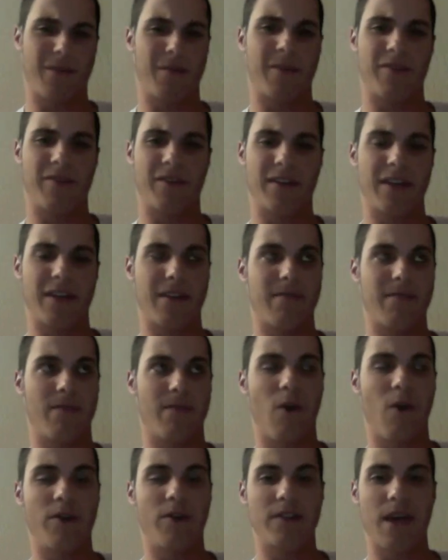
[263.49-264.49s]
I'm not even going to get
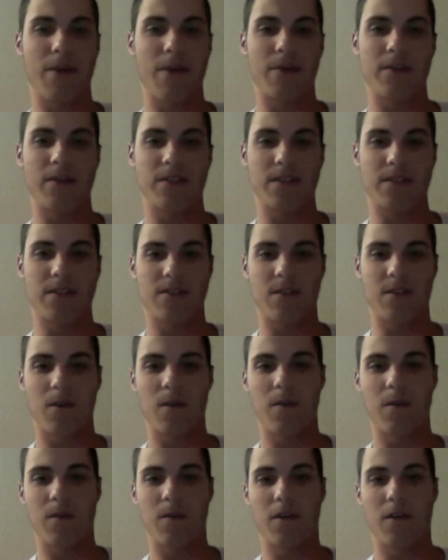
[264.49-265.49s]
involved in that, because that's
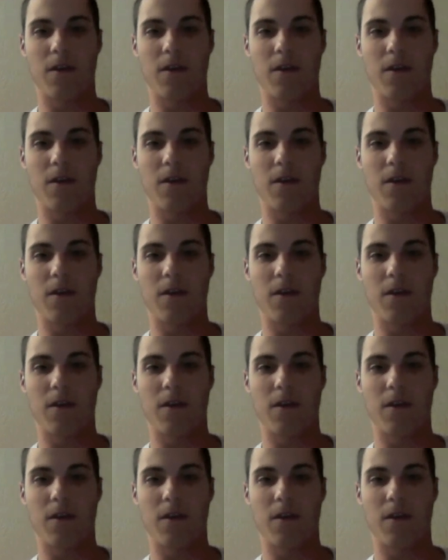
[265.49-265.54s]
so